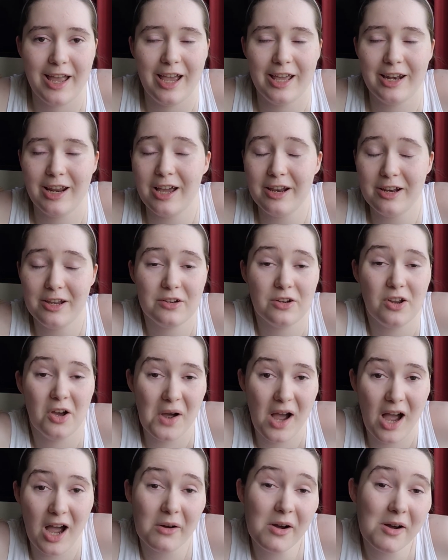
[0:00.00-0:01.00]
And I didn't know
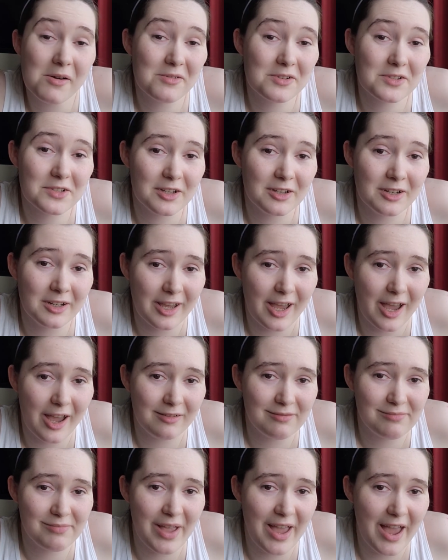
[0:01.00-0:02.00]
how I was gonna
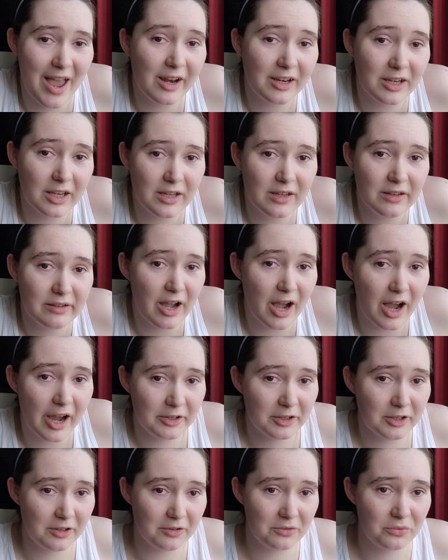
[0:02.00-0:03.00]
get any
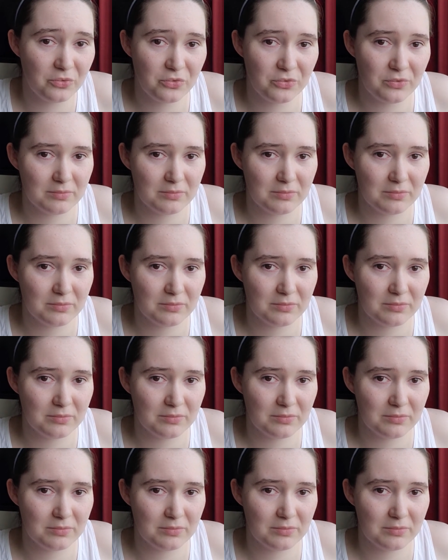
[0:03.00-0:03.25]
kind of